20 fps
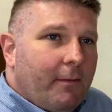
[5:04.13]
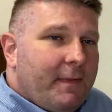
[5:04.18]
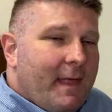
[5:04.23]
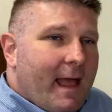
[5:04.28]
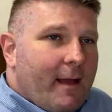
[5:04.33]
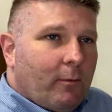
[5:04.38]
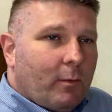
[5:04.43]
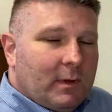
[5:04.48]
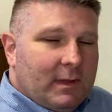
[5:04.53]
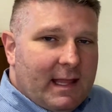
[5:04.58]

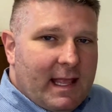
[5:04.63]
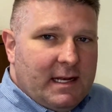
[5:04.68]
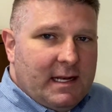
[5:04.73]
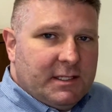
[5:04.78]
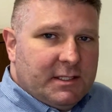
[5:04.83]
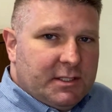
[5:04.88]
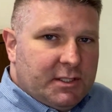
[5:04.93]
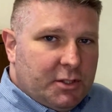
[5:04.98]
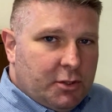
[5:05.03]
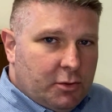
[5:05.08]
that relates
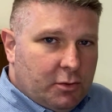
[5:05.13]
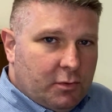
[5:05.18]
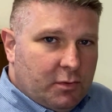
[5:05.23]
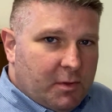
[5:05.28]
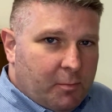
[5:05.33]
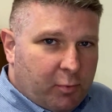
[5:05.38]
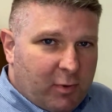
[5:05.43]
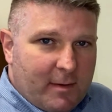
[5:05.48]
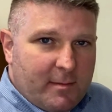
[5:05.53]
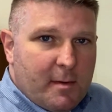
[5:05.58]
to the
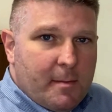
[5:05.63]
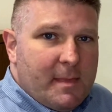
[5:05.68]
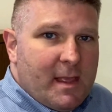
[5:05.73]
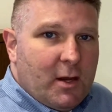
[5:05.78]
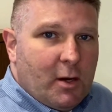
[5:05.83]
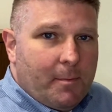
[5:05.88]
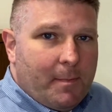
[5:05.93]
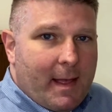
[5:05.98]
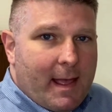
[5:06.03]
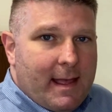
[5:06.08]
premium that
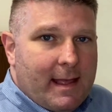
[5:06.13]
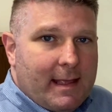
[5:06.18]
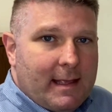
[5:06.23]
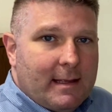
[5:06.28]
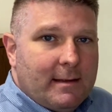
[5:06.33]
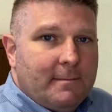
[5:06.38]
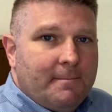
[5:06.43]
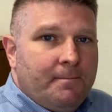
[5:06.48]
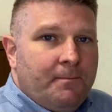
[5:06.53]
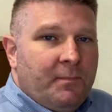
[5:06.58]
you're
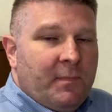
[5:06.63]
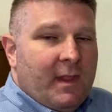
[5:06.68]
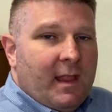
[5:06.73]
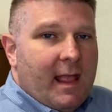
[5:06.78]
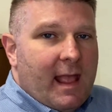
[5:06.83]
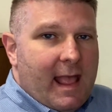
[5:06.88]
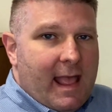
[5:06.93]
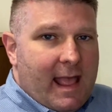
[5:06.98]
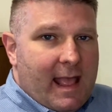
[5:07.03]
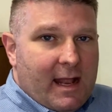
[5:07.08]
paying
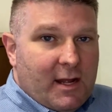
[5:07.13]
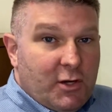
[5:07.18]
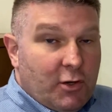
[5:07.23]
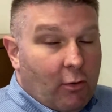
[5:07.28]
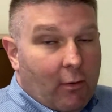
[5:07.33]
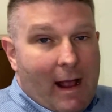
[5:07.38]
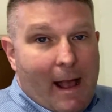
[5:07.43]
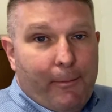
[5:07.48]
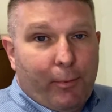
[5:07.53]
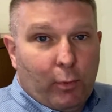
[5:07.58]
and your
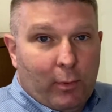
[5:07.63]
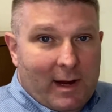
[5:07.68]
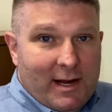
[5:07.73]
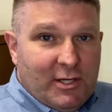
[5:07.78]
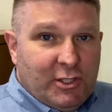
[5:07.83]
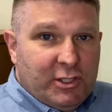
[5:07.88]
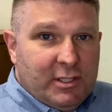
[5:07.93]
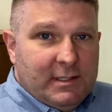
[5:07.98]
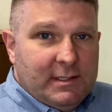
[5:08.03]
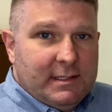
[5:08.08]

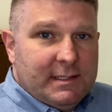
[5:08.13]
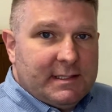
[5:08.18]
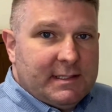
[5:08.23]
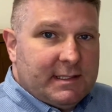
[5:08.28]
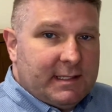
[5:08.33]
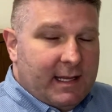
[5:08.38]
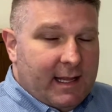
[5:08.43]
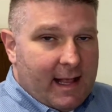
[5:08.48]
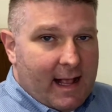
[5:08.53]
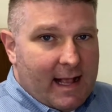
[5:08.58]
operations
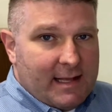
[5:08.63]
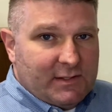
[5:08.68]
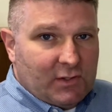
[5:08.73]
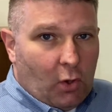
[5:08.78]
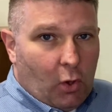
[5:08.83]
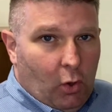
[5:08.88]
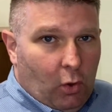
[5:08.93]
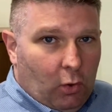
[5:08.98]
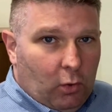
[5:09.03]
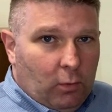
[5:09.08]
as a
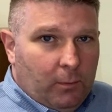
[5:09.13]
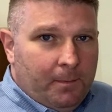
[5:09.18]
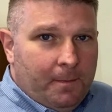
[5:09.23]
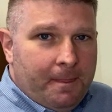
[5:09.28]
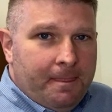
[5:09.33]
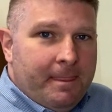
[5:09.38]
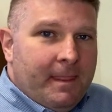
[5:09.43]
whole,